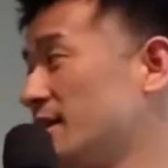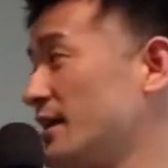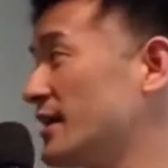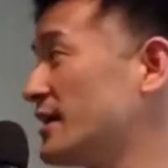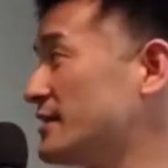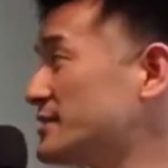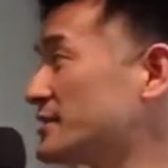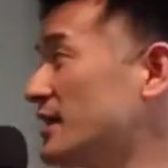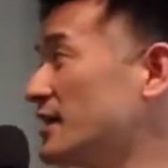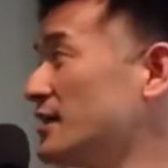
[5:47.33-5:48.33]
And
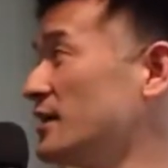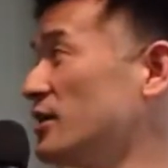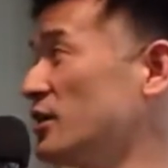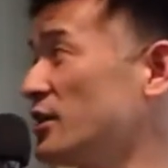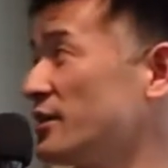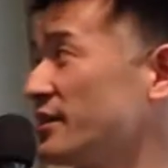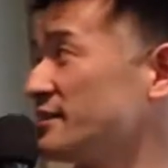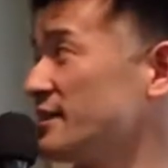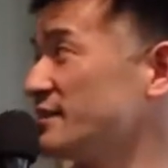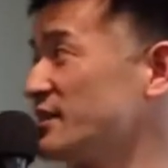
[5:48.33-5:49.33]
here's
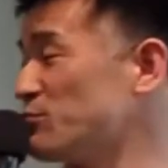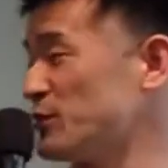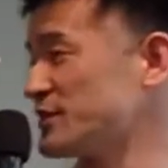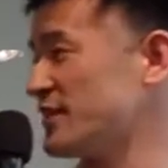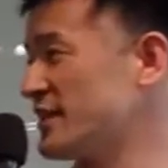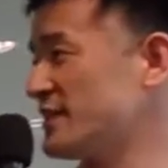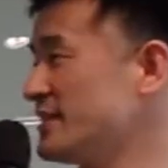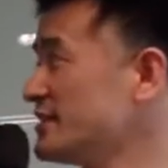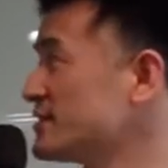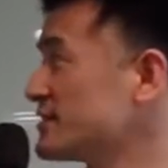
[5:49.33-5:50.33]
an example slide.
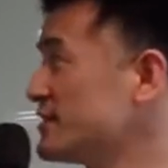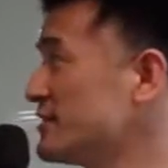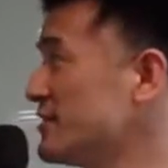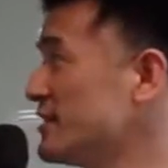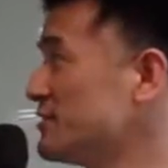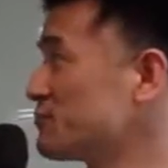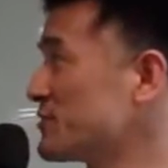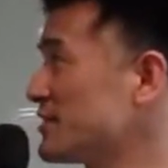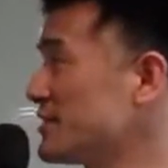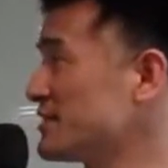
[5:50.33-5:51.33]
So
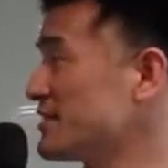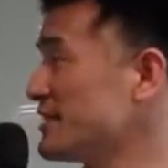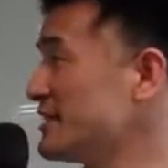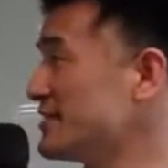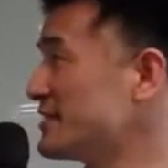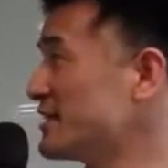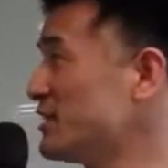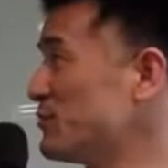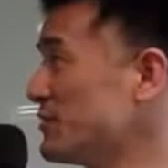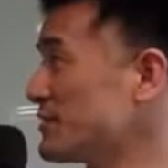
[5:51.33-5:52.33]
here's an
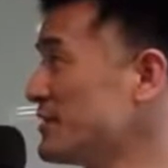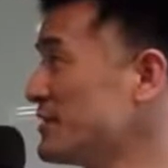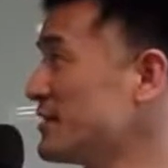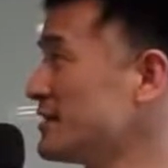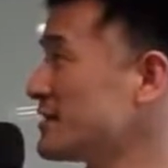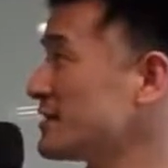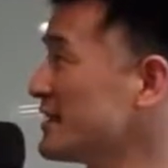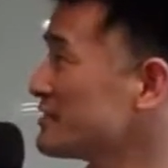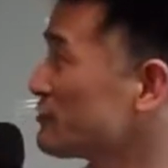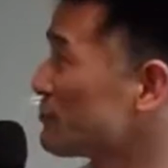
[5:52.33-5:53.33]
example.
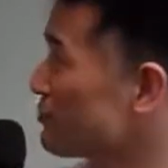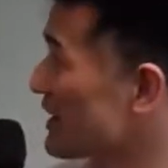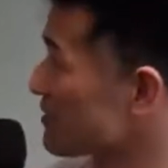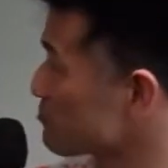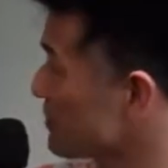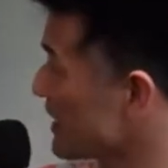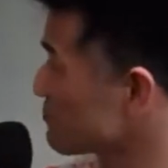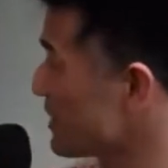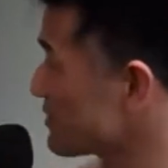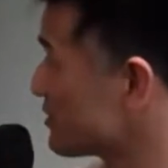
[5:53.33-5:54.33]
Text is black
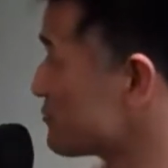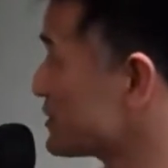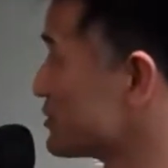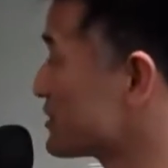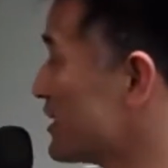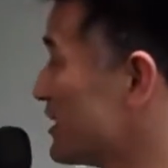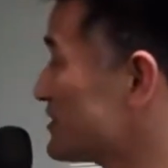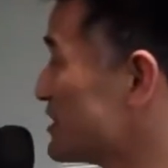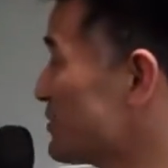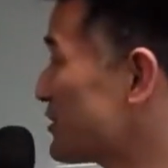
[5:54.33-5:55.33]
background, which you can't
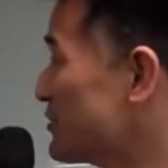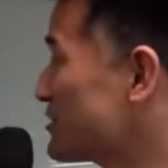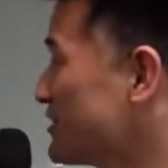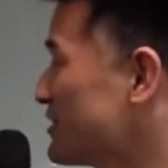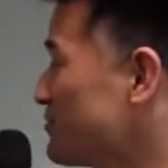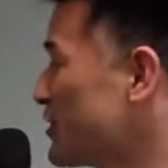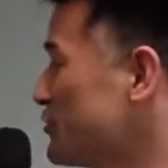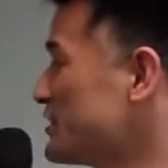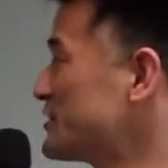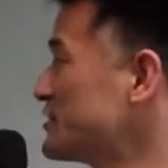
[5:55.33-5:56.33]
see because
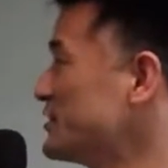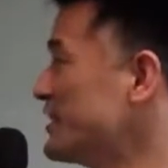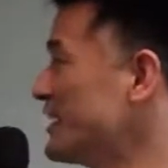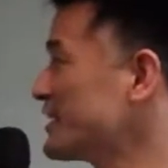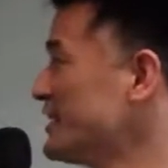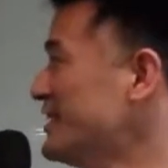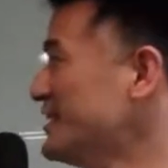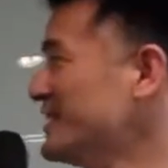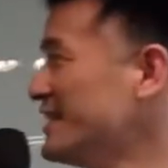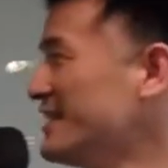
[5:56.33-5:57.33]
it's too dark,
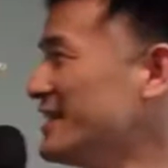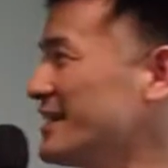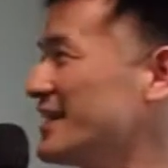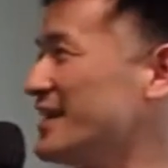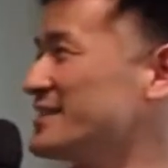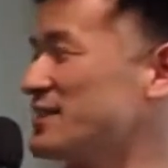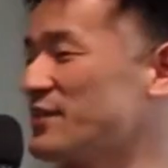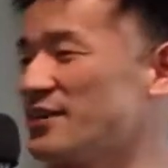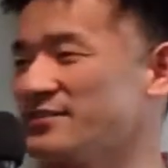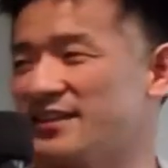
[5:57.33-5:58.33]
and some
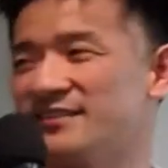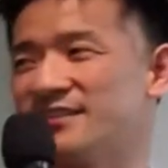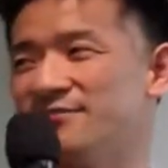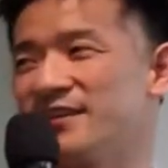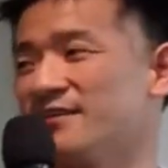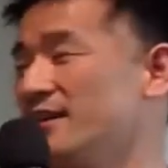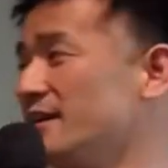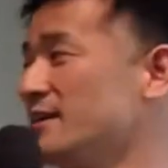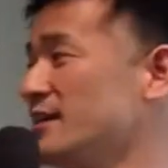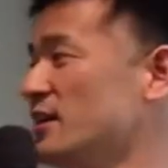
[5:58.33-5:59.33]
yellow text and red
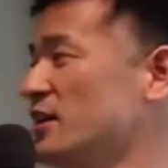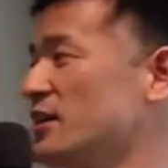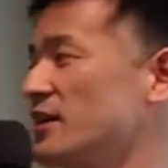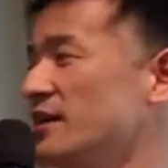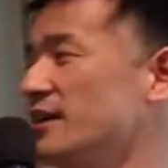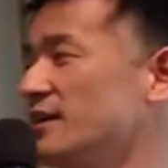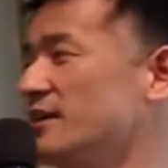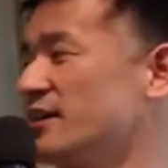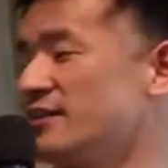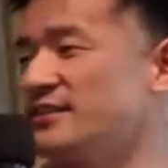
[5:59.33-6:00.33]
line.
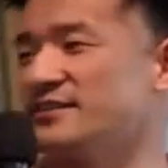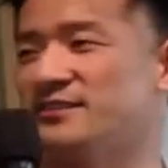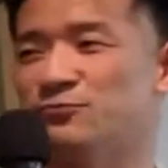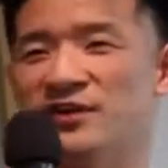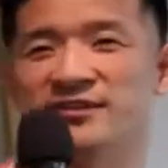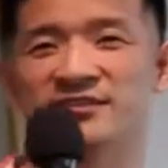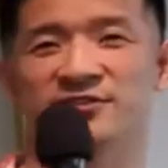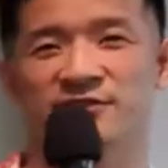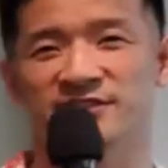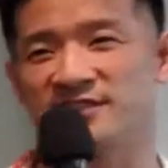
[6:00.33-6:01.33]
And this is what
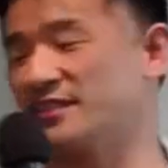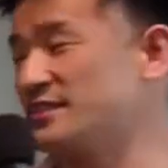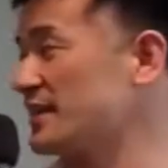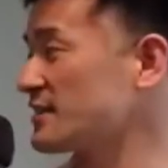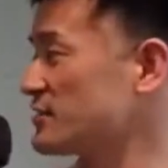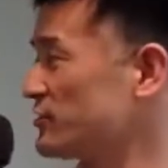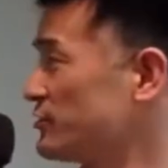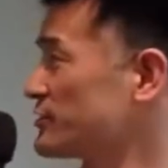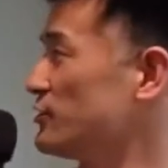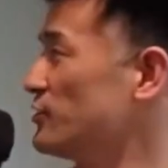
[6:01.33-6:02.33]
the exact
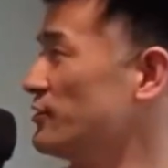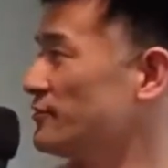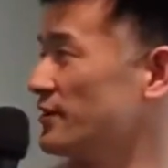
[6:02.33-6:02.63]
source of